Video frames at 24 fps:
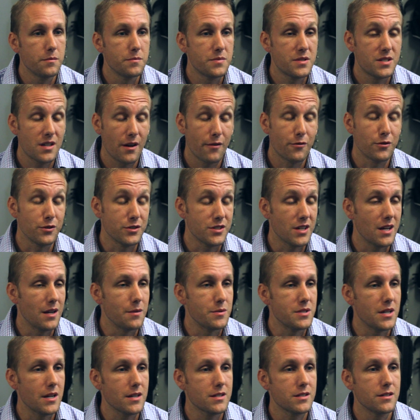several
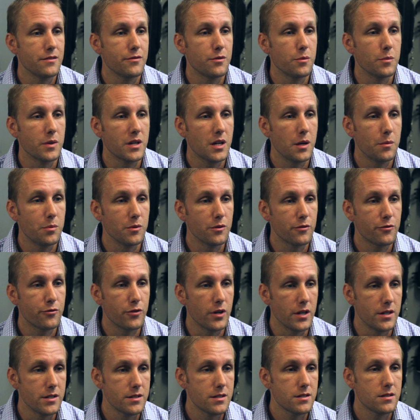times actually from a couple of
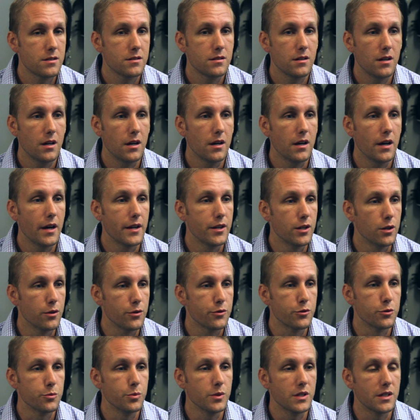friends I know
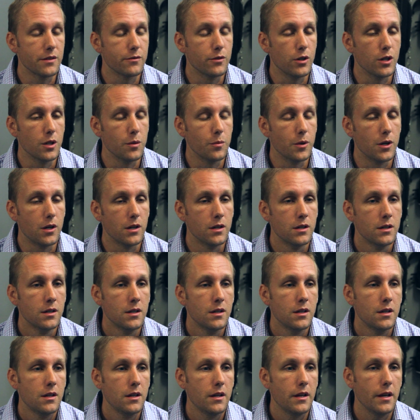through playing volleyball,
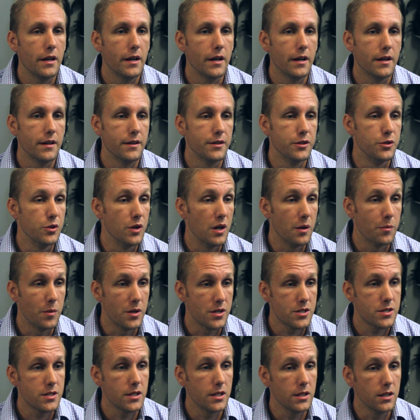and knew how
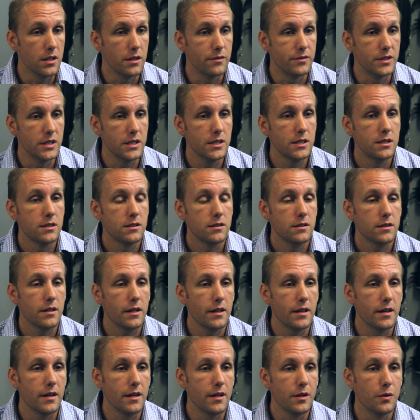much they loved it.
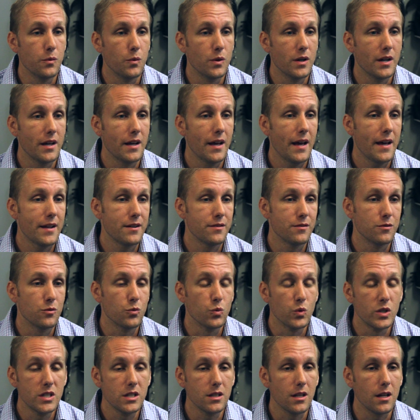And what I
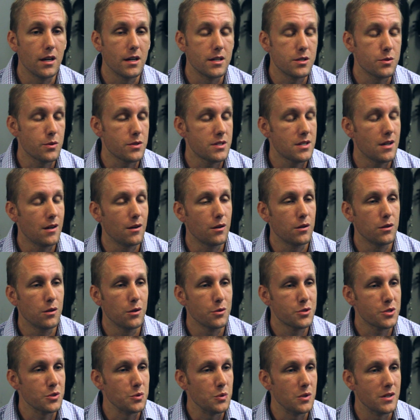hadn't realized was how
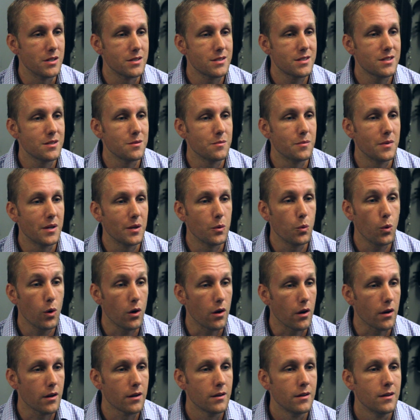close it was to my
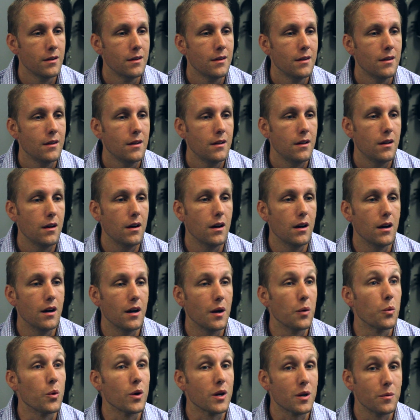work.
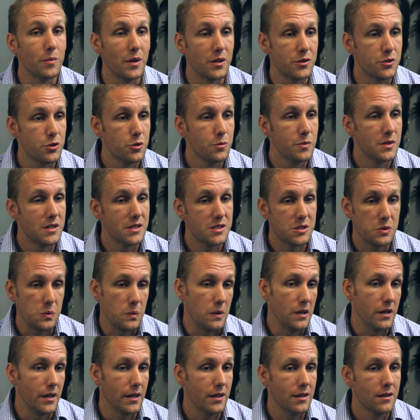I work about 2 minutes
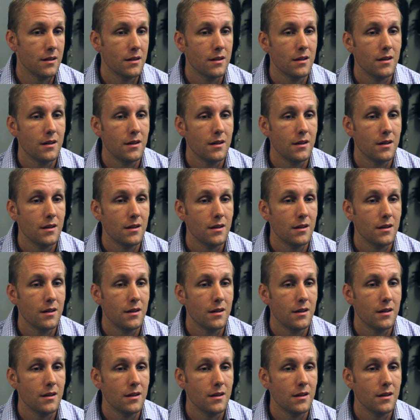away,